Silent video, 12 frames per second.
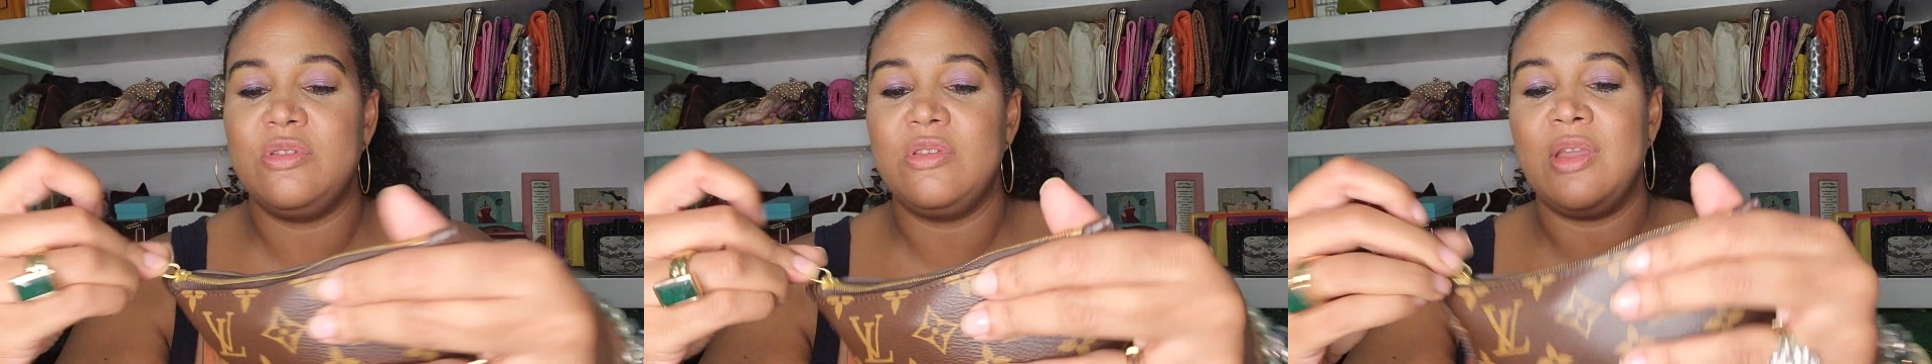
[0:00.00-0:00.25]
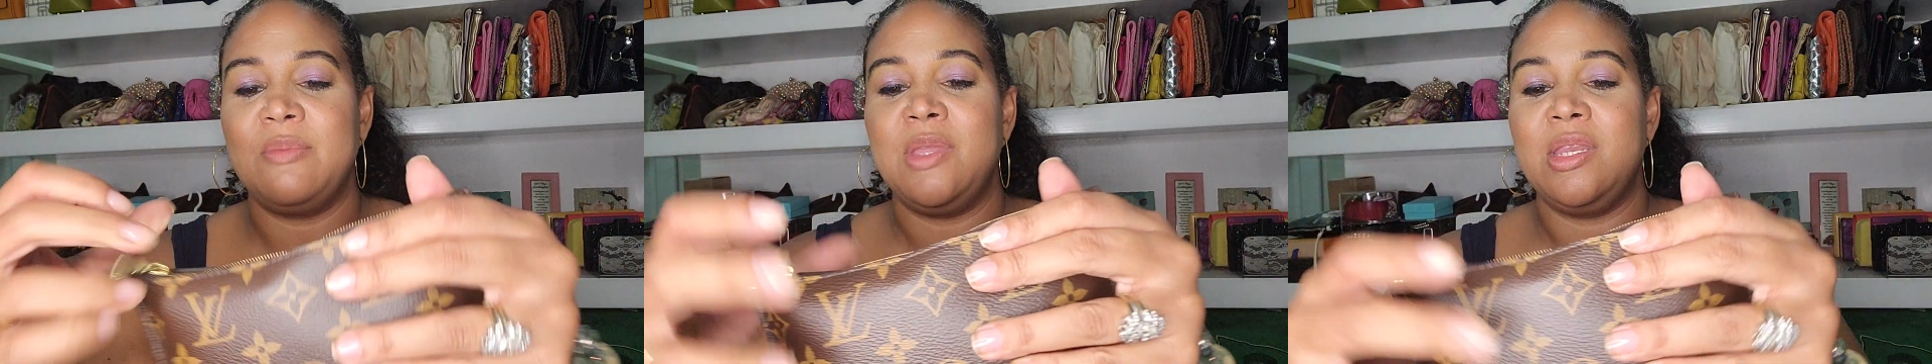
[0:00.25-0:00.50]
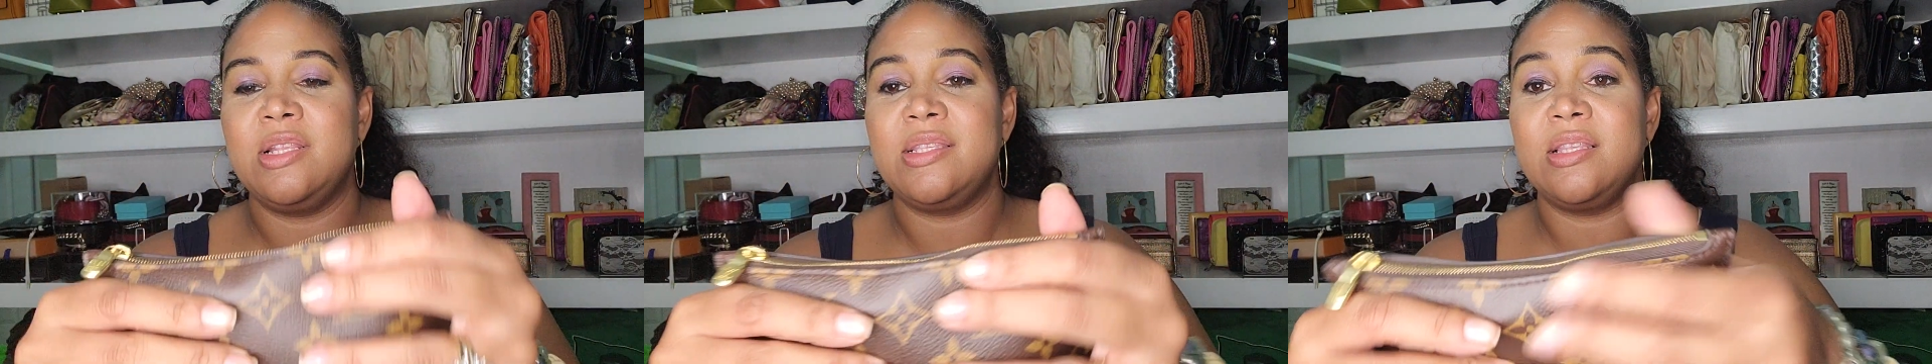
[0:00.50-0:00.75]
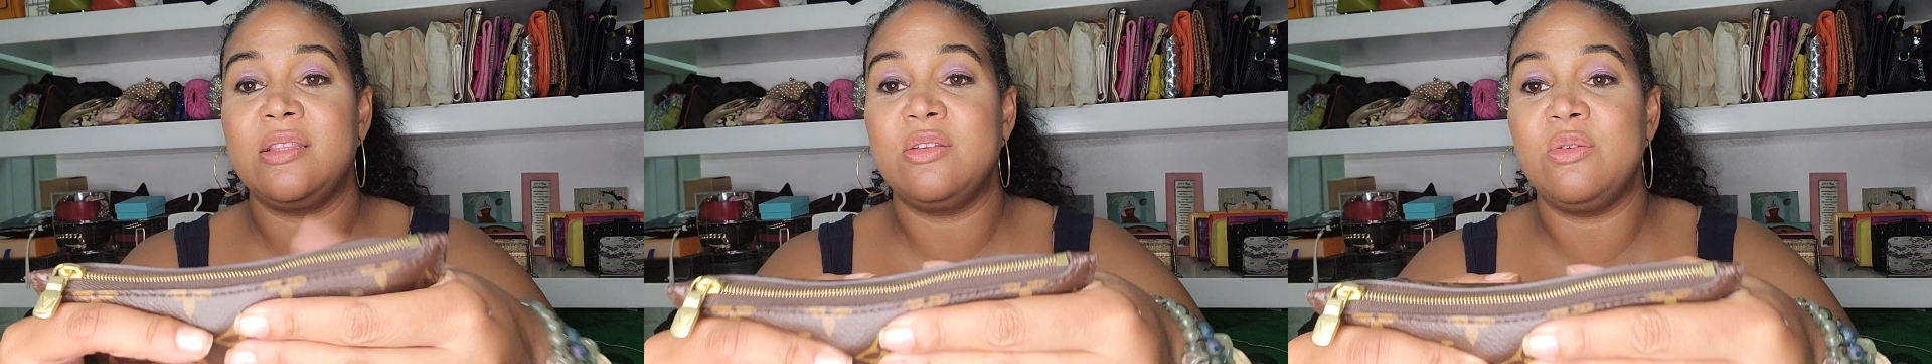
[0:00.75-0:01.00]
I mean, it's
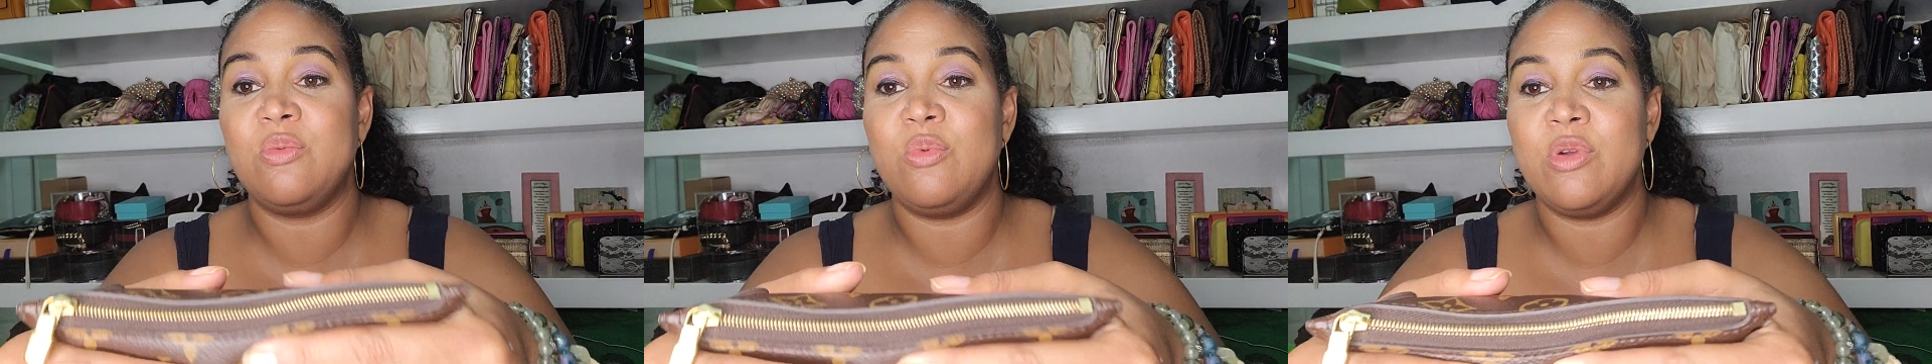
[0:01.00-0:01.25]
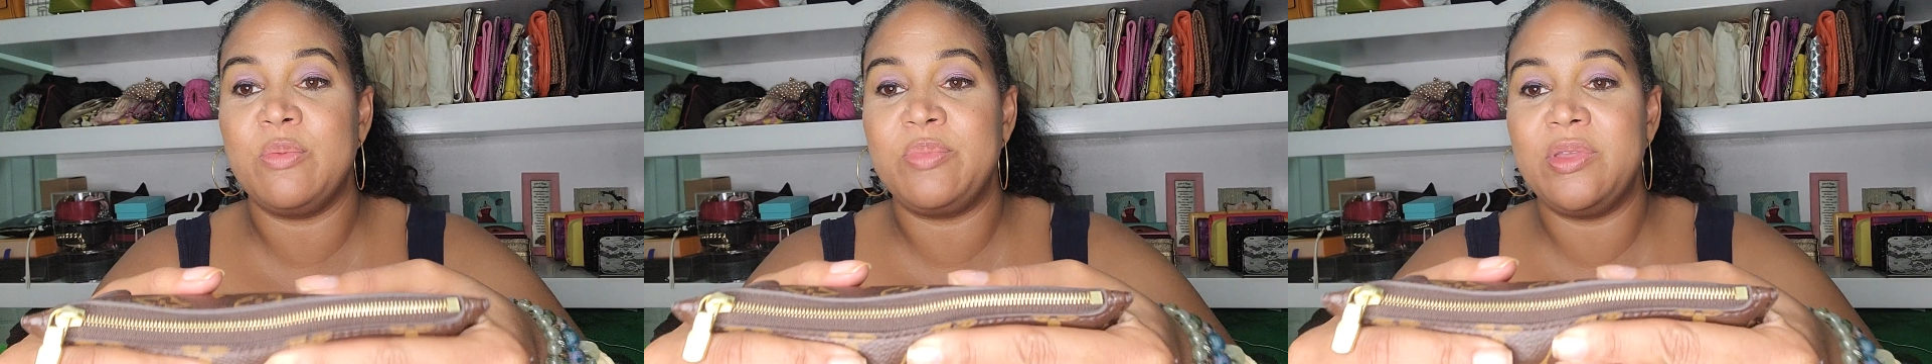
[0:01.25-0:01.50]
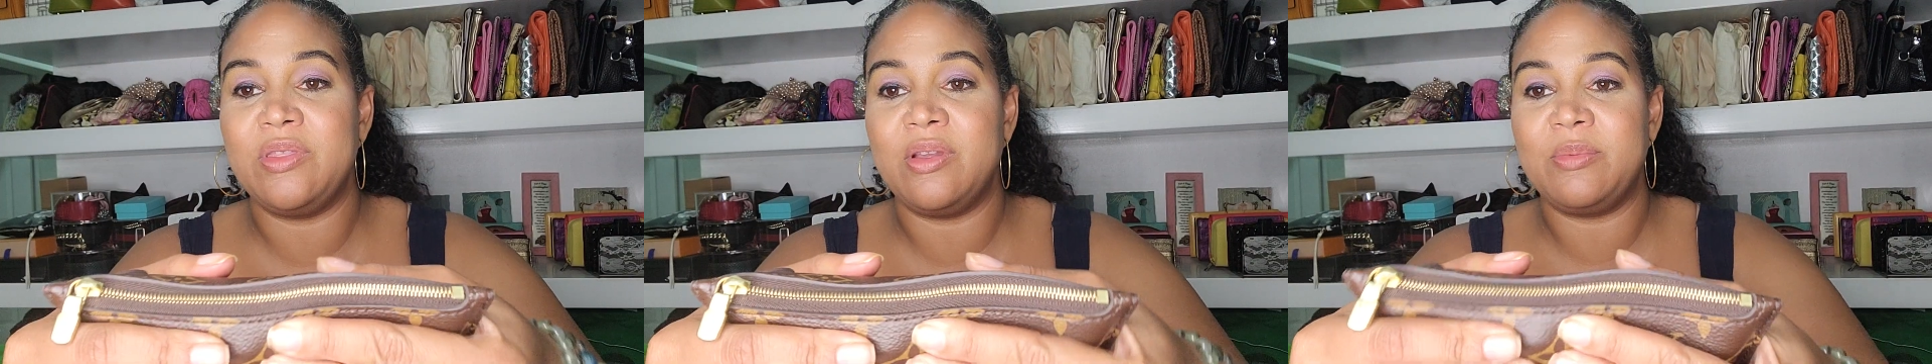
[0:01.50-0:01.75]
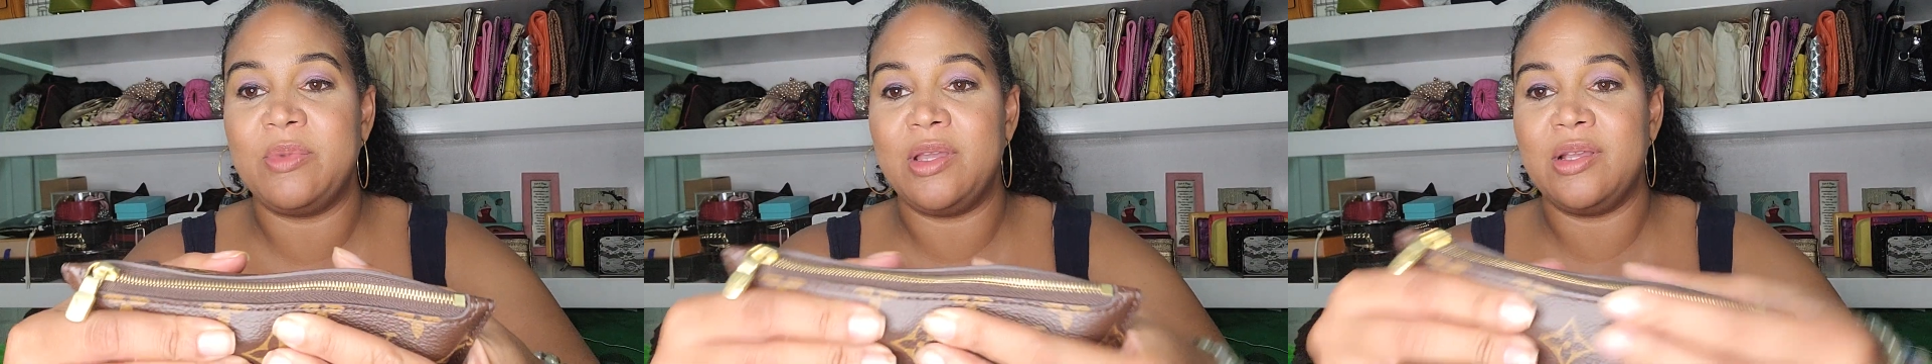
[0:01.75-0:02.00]
a little warpy there
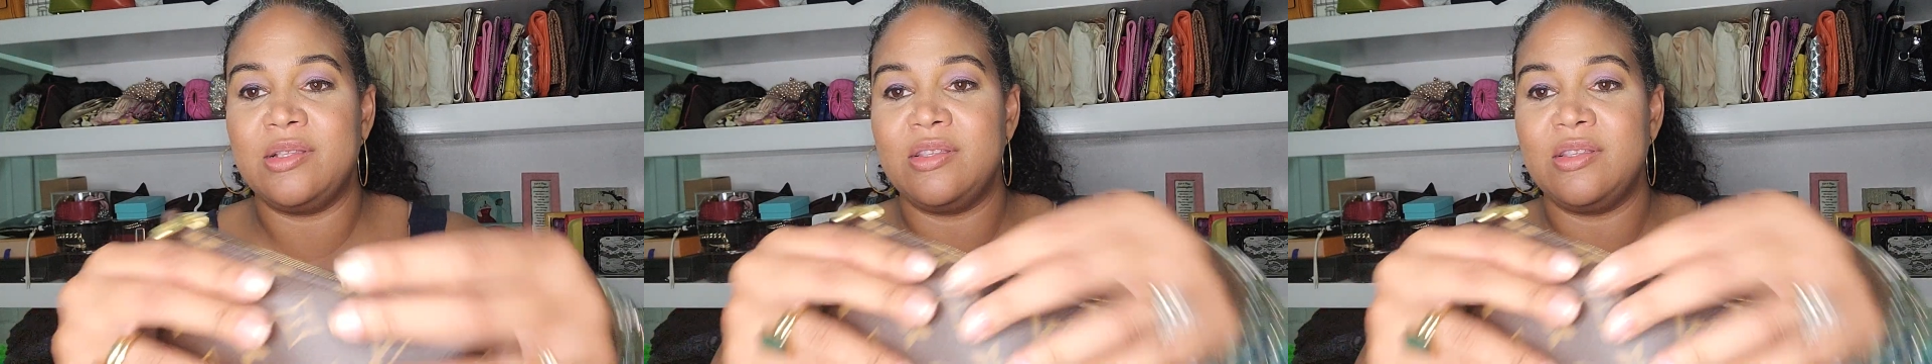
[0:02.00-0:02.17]
because